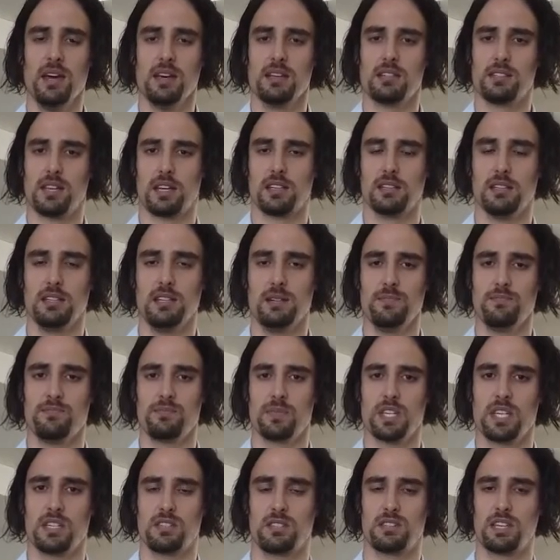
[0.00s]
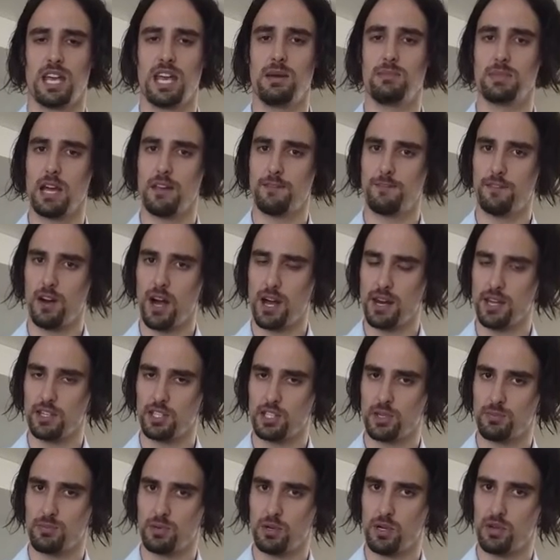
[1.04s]
Secondly, same day
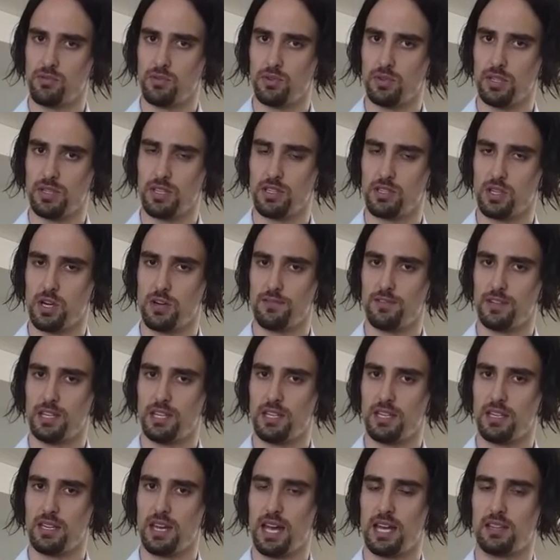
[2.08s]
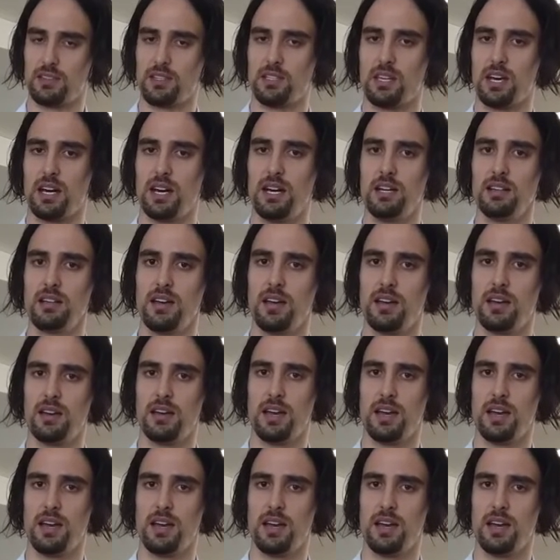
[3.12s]
finance approval is offered here at the yard.